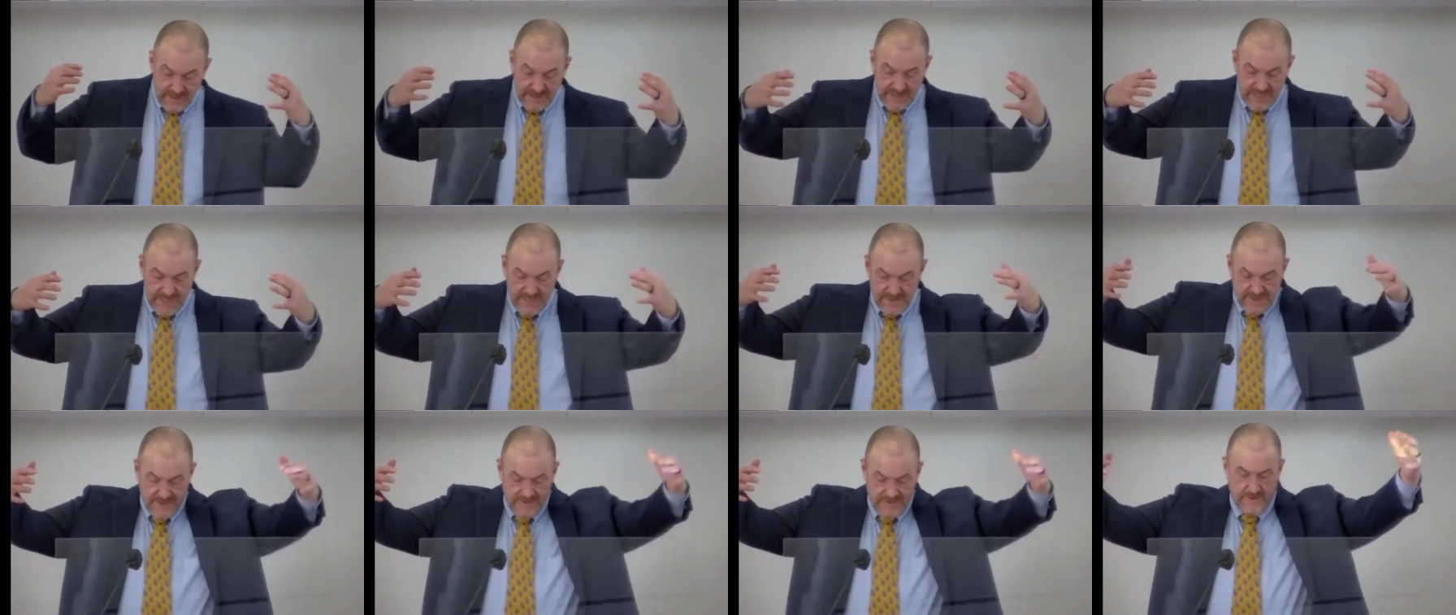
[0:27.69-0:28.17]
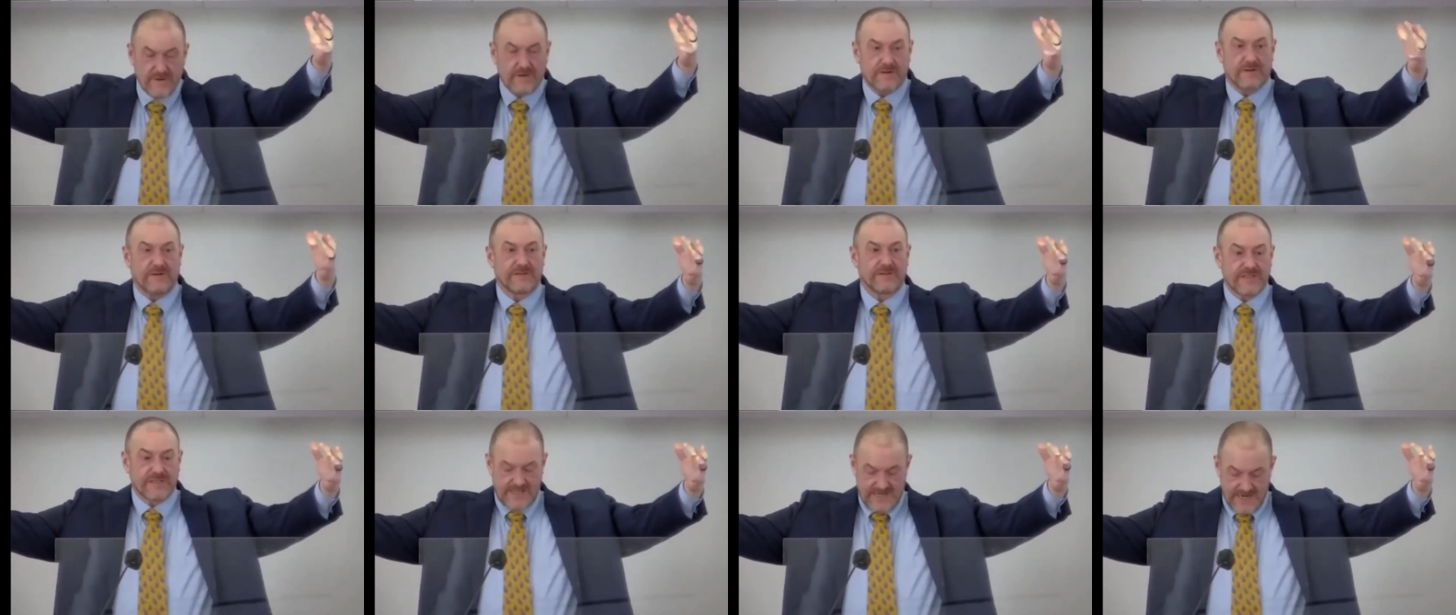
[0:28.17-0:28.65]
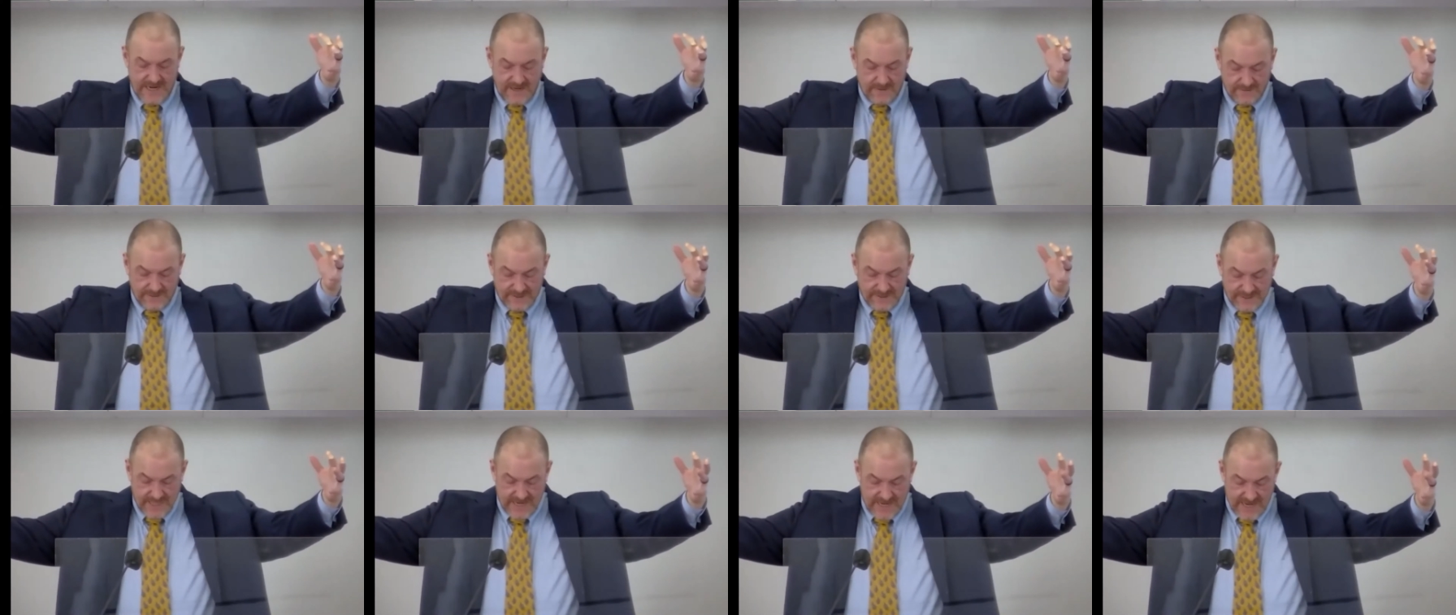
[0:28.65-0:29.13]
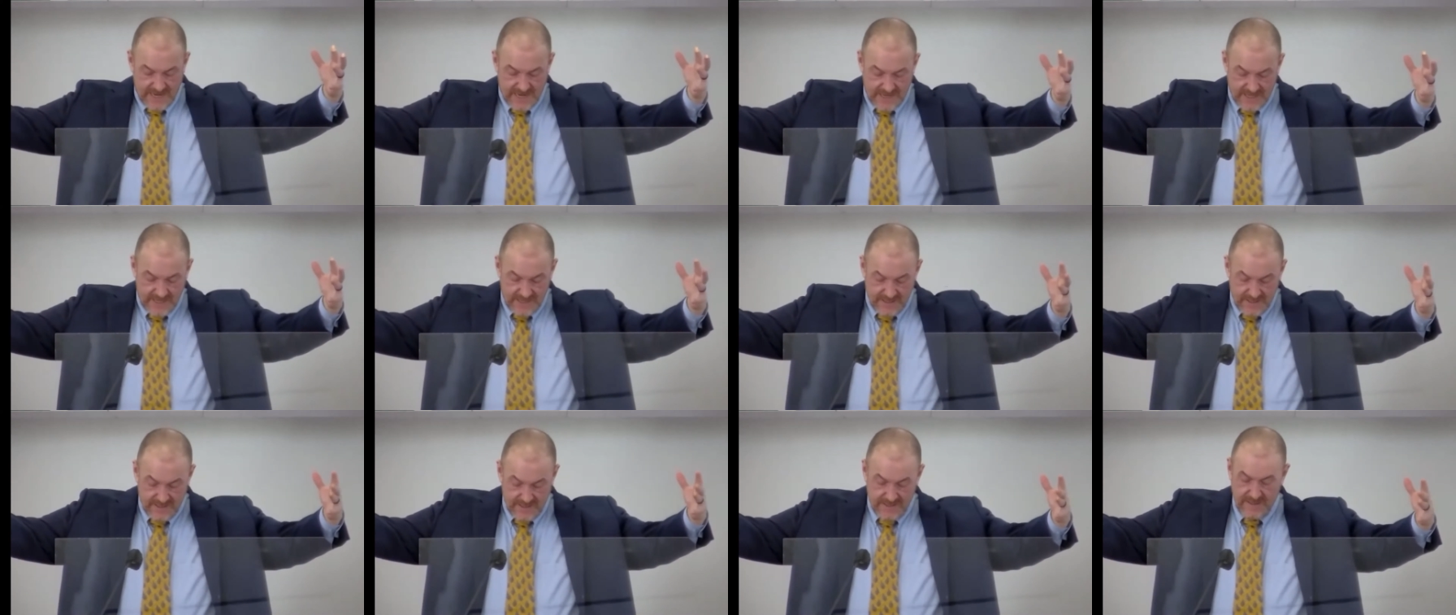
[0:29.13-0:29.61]
Each circle to the
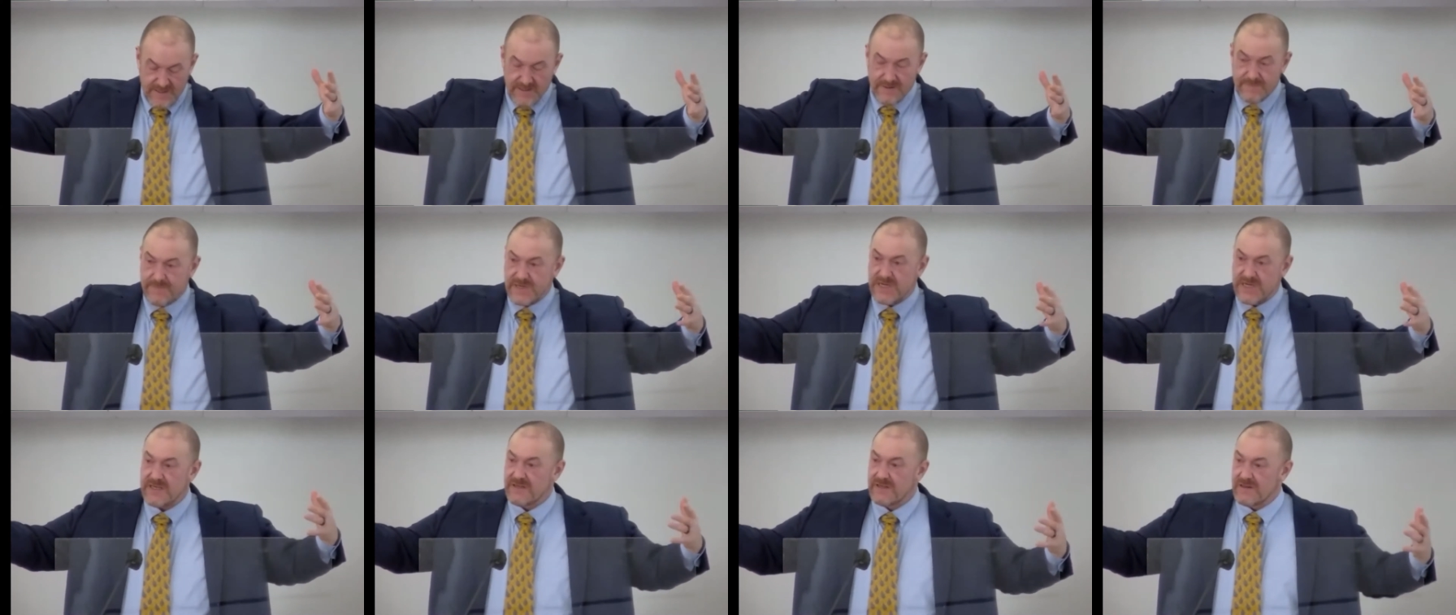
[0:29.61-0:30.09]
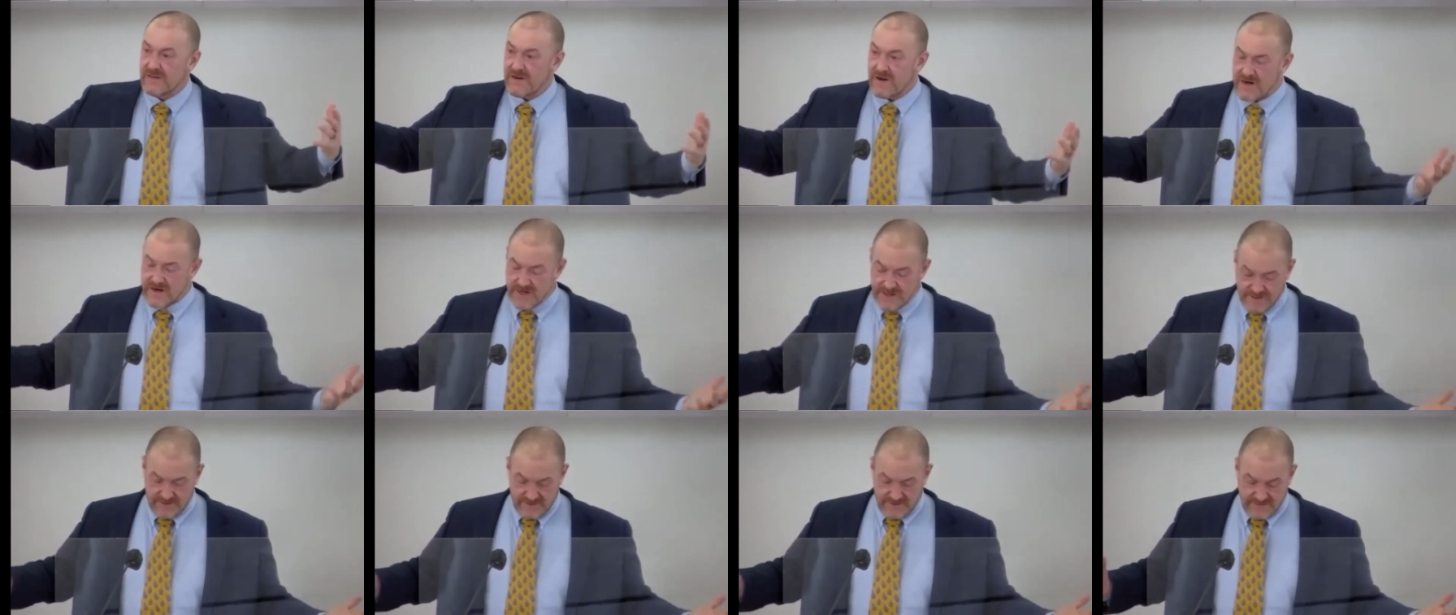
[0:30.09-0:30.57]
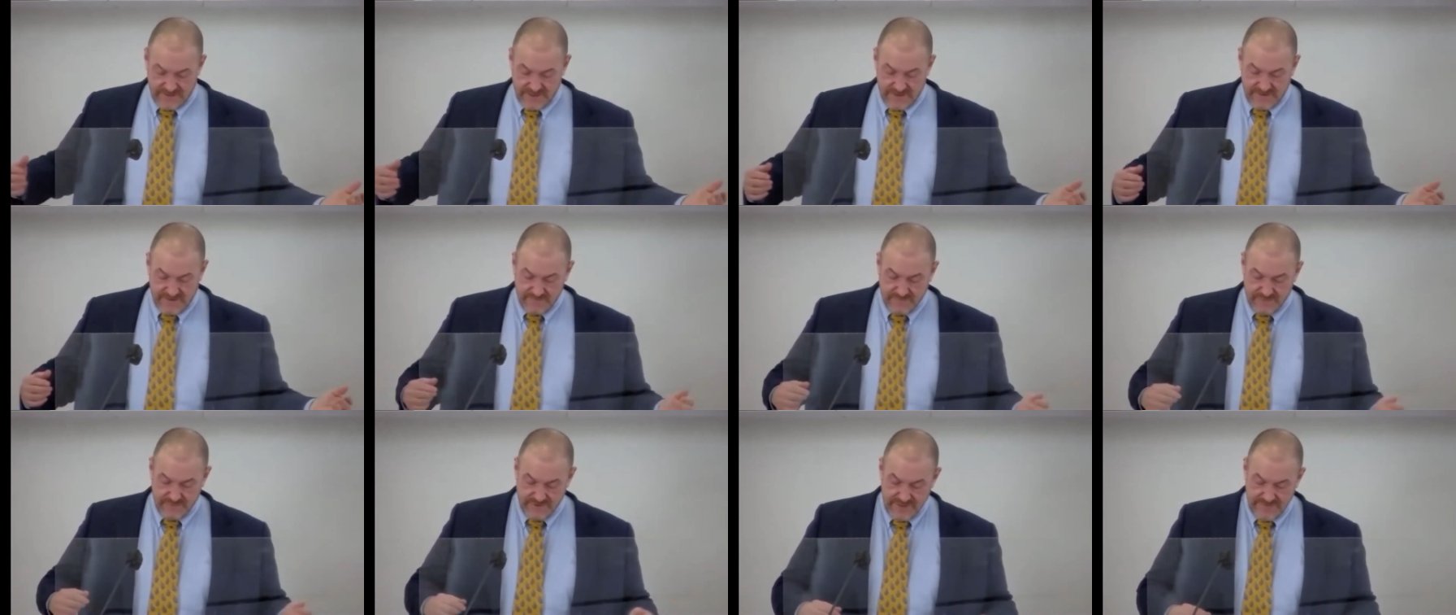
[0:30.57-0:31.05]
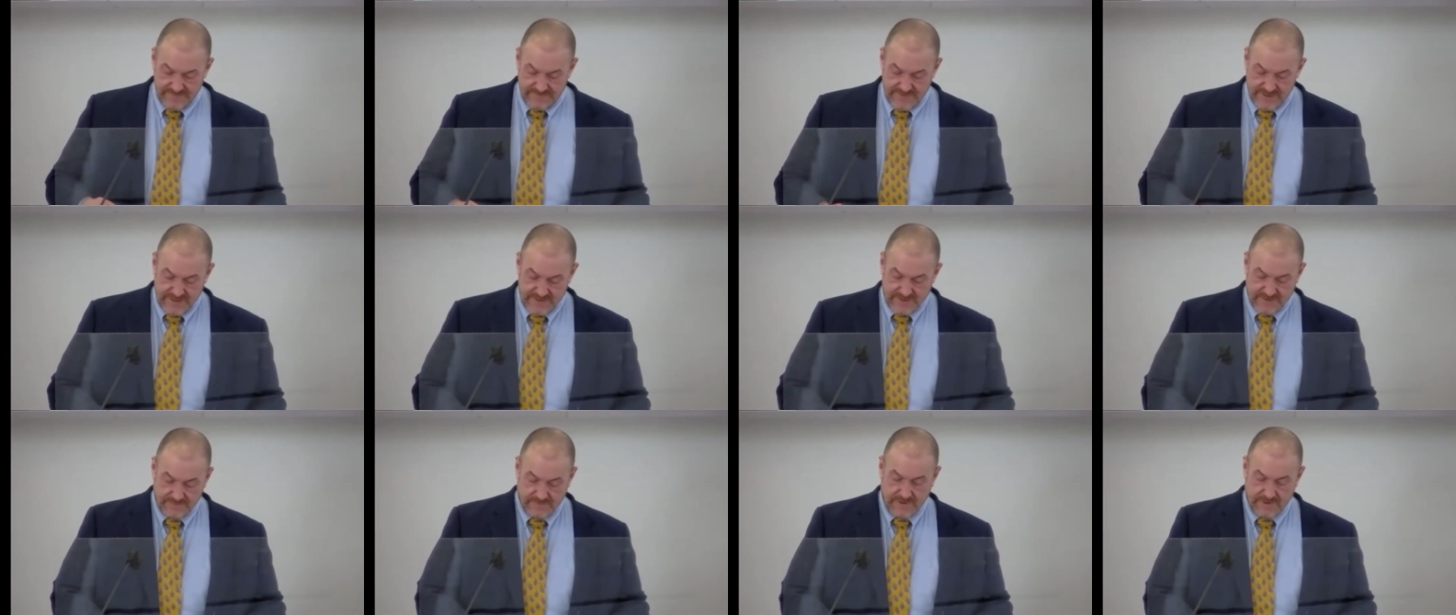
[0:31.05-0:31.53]
outside being larger than the
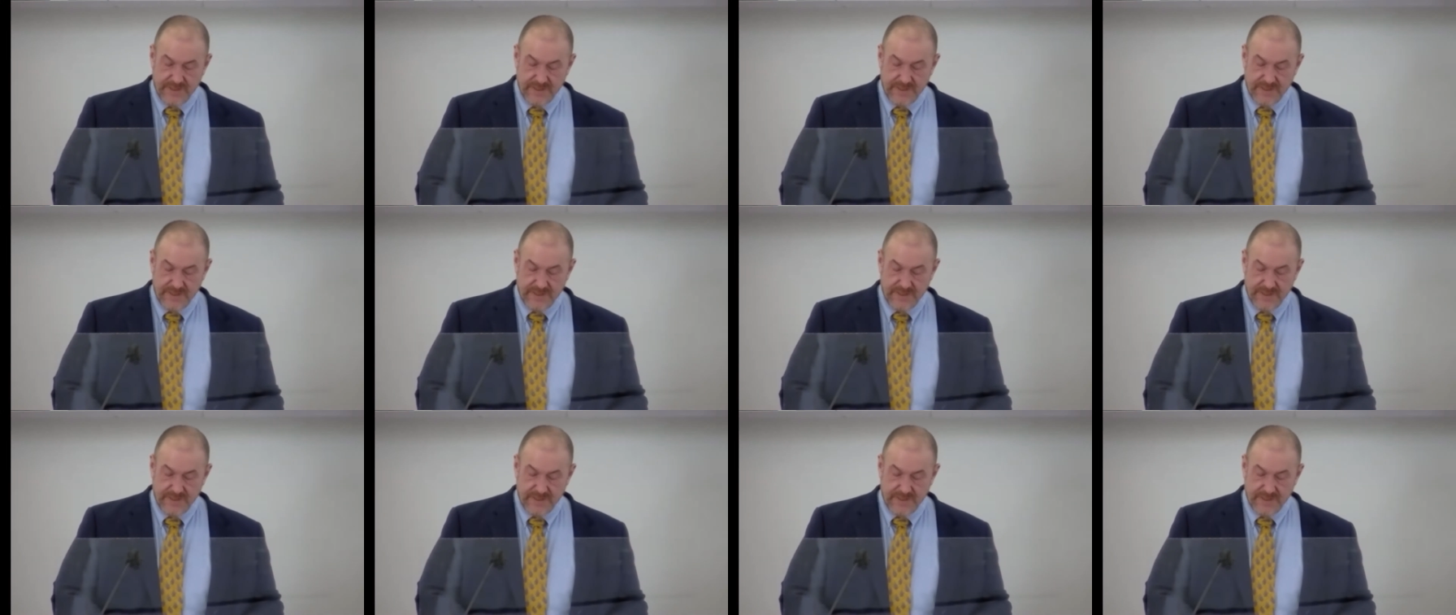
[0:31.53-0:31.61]
previous one.